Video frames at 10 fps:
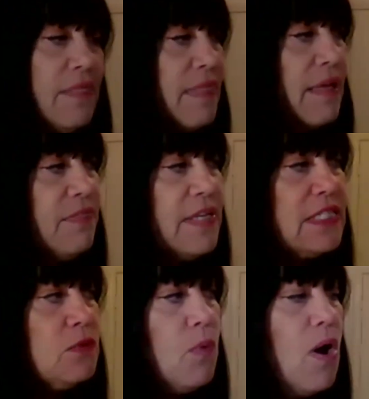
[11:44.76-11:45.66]
that
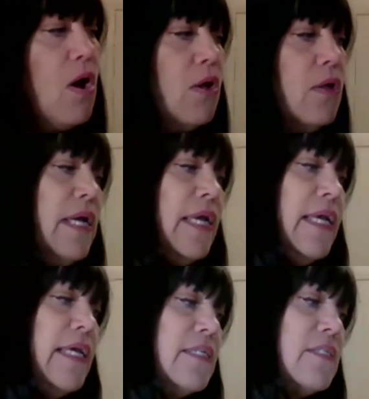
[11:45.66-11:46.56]
this wall
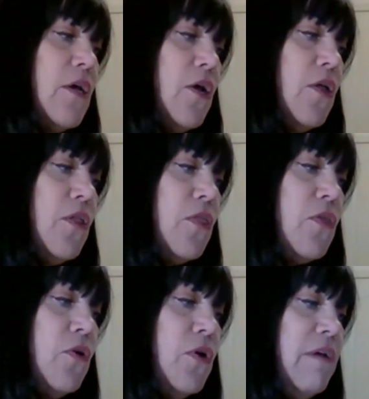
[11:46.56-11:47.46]
is
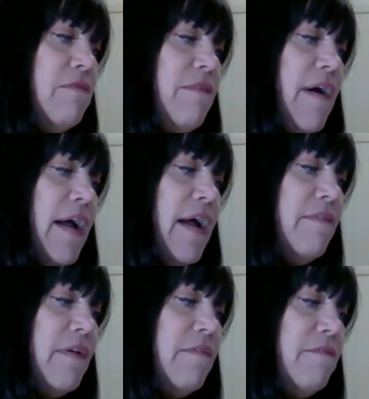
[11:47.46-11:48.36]
35
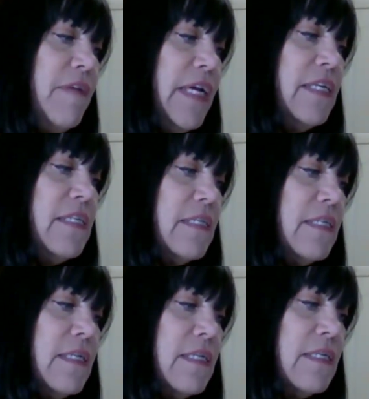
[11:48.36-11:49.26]
feet,
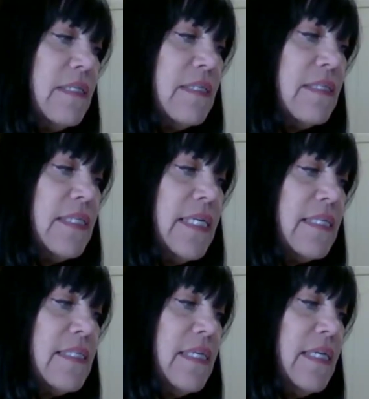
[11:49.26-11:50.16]

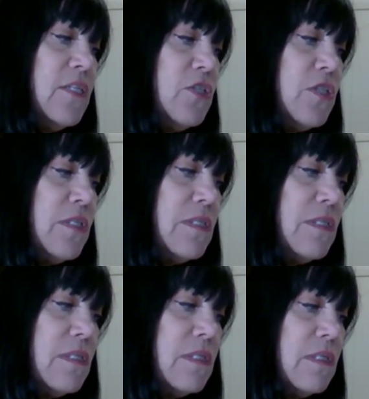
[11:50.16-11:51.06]
6
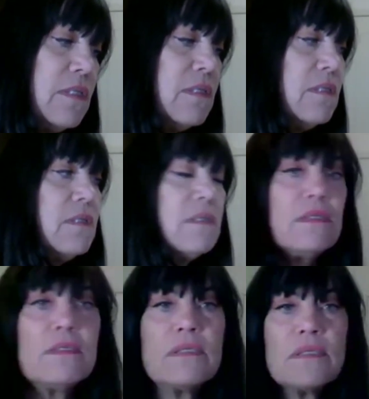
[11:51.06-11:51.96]
inches.
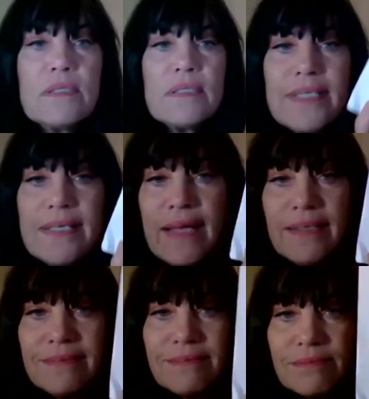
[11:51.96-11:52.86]
See
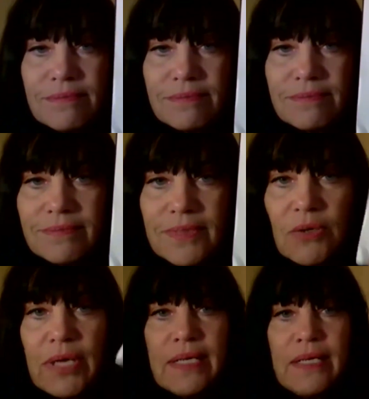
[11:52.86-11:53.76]
that?
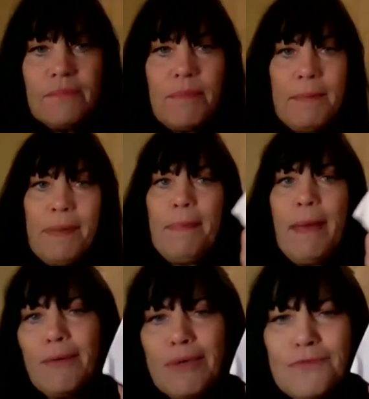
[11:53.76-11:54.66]
Okay, it might be
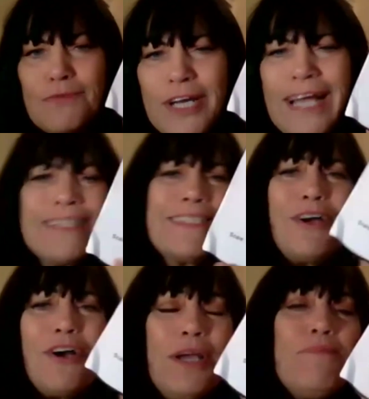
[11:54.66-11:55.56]
backwards for you.
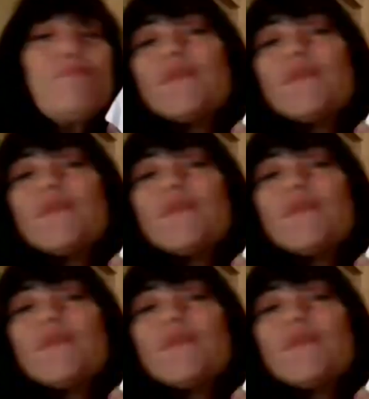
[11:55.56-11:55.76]
Sorry,